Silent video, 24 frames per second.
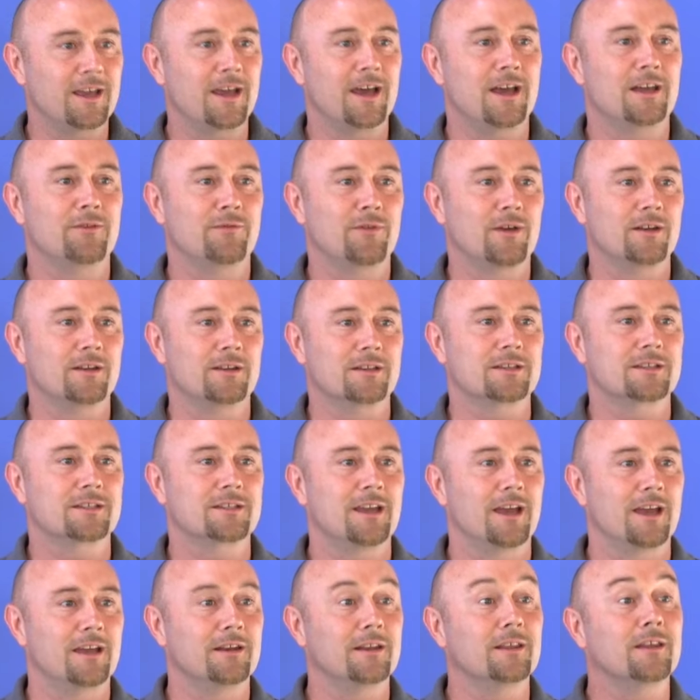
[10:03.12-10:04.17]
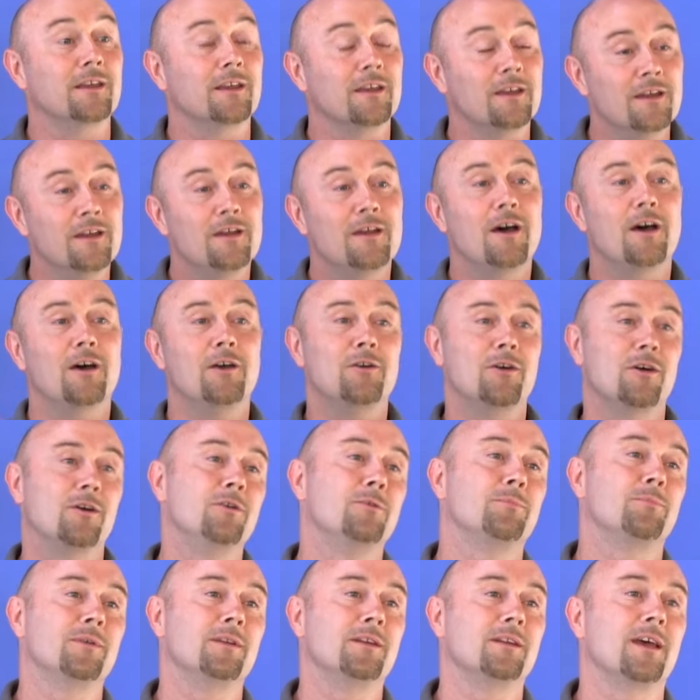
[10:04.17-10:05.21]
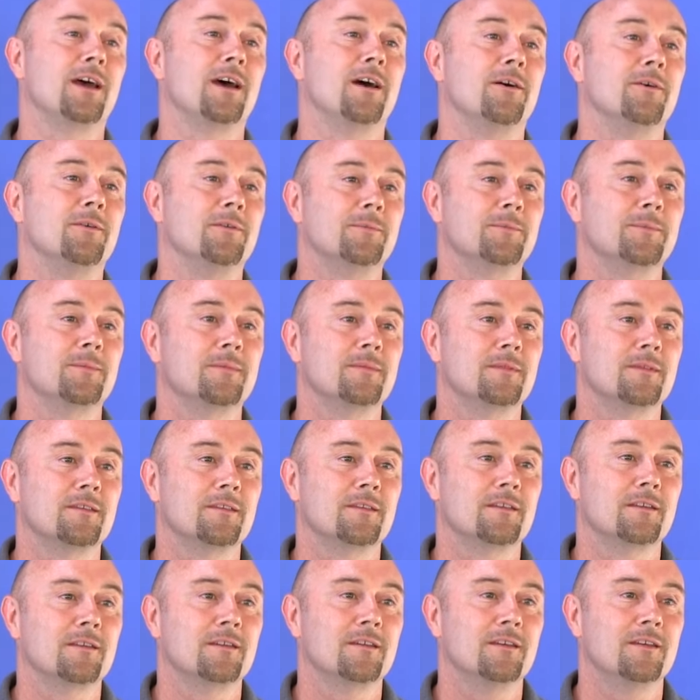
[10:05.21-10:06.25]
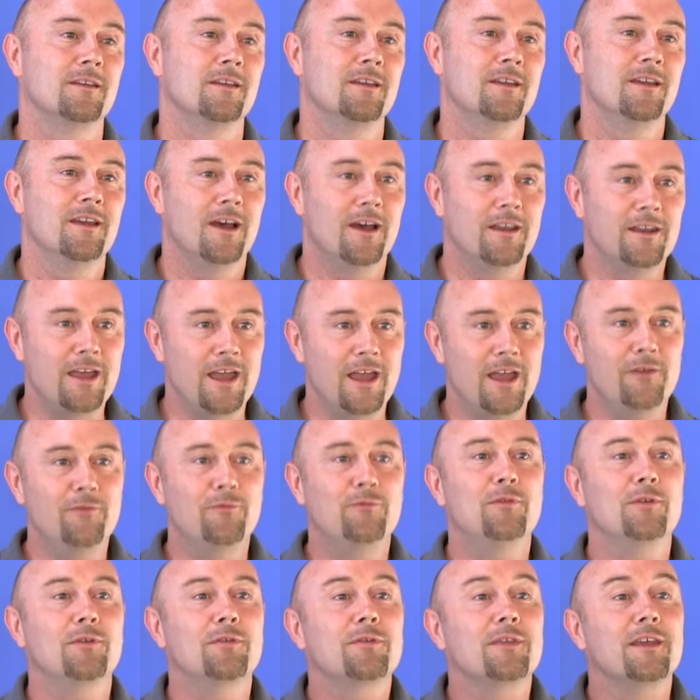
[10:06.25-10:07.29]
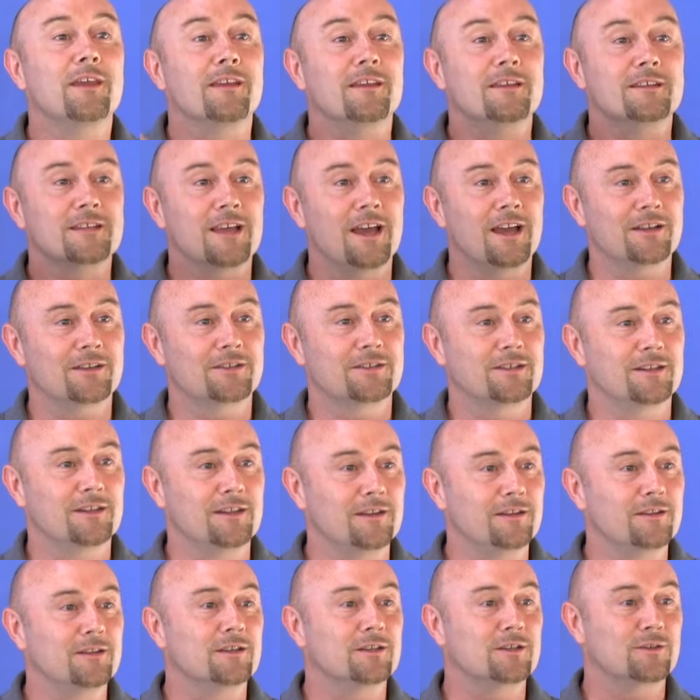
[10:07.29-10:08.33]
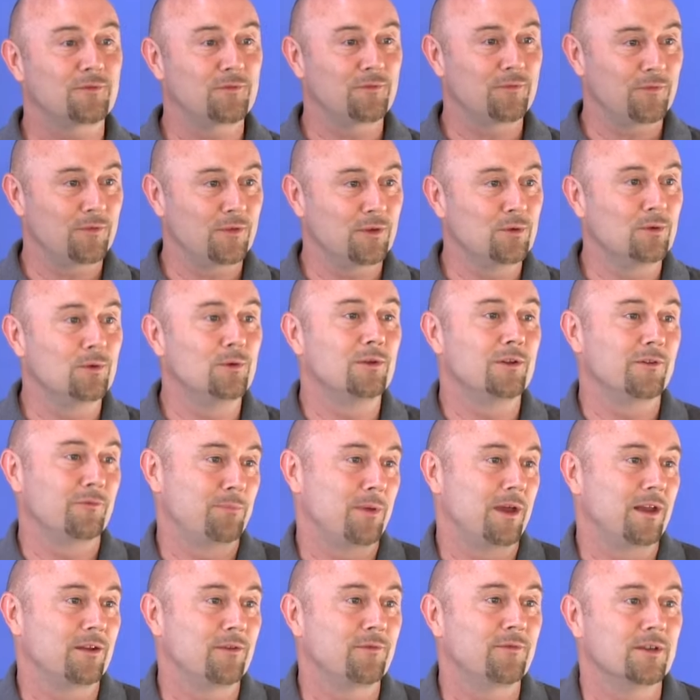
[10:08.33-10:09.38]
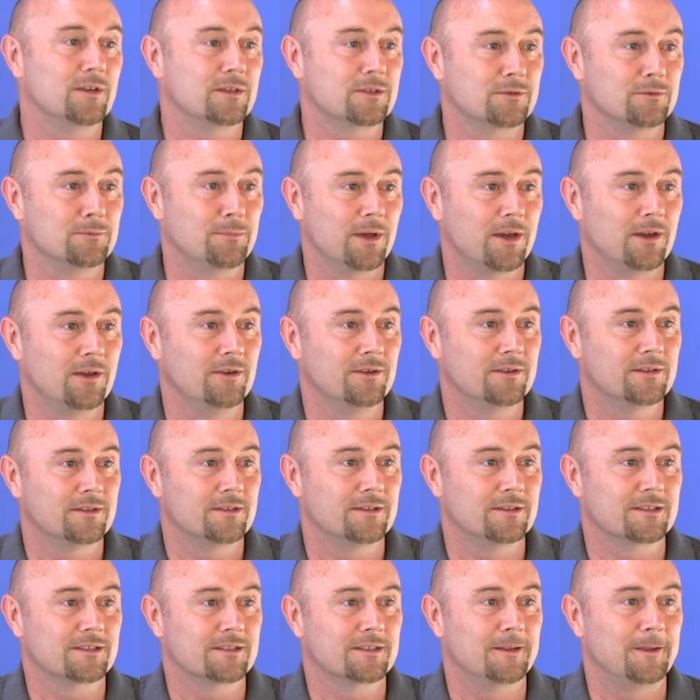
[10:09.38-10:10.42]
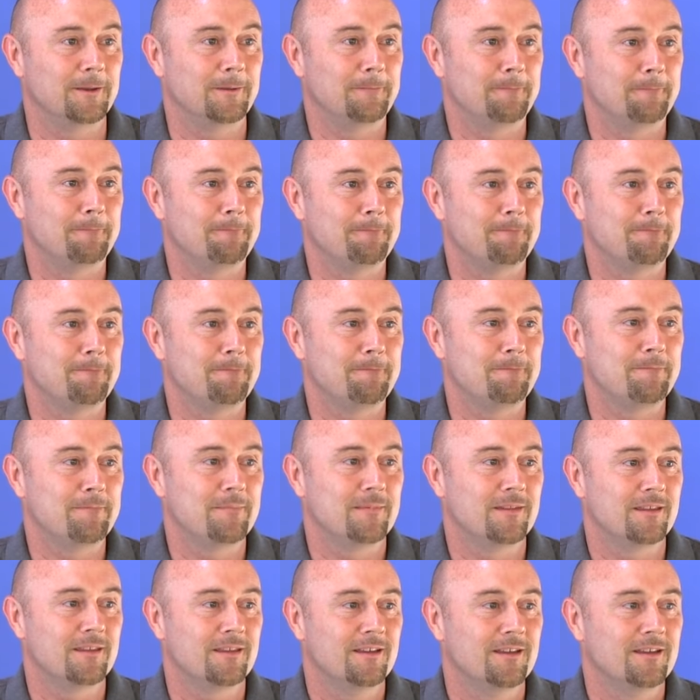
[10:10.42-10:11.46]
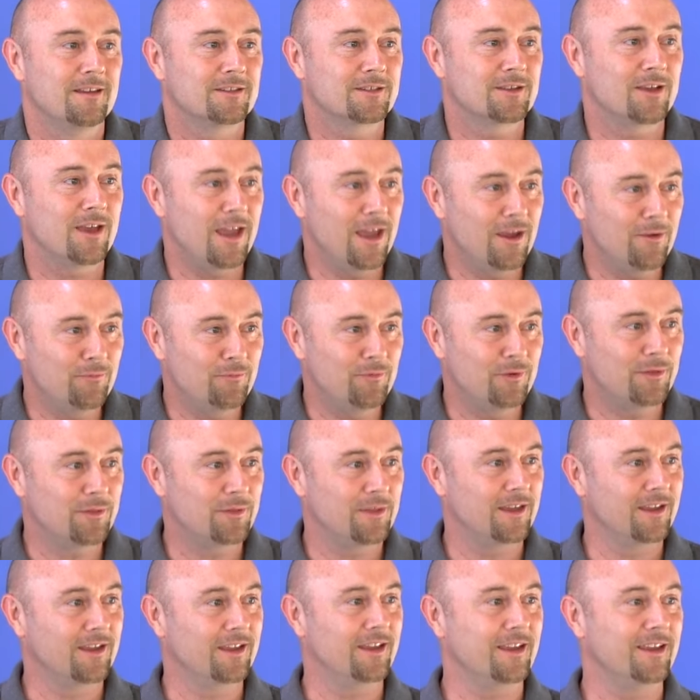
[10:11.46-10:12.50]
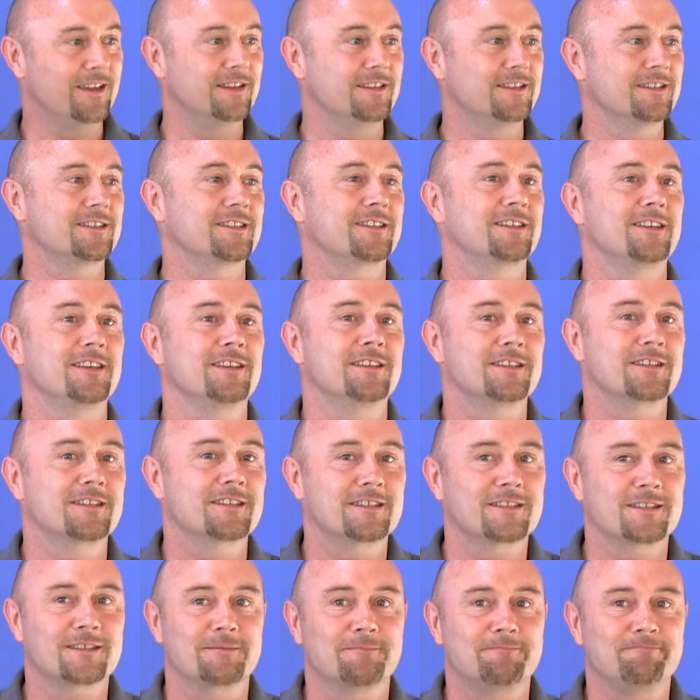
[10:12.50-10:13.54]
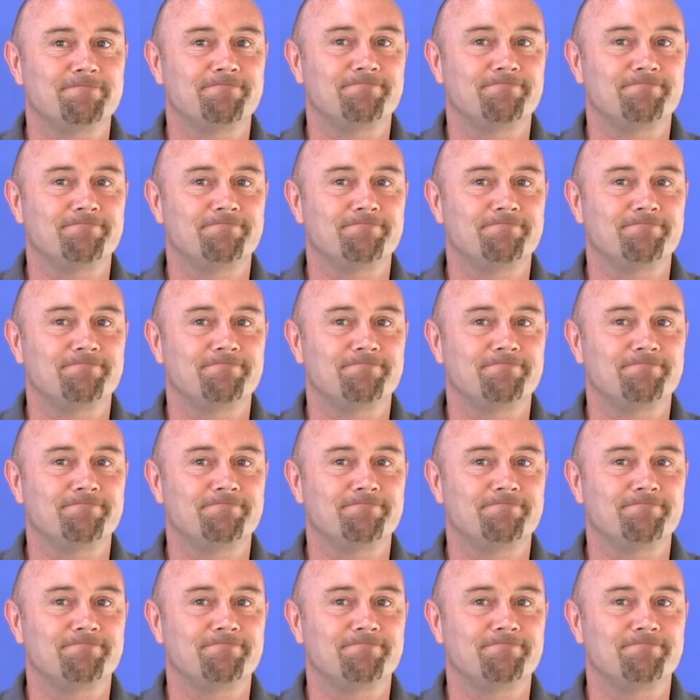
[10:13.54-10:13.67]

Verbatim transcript: had of understanding it opened out. And everything is actually this fuel of beneficial potency. So everything is this,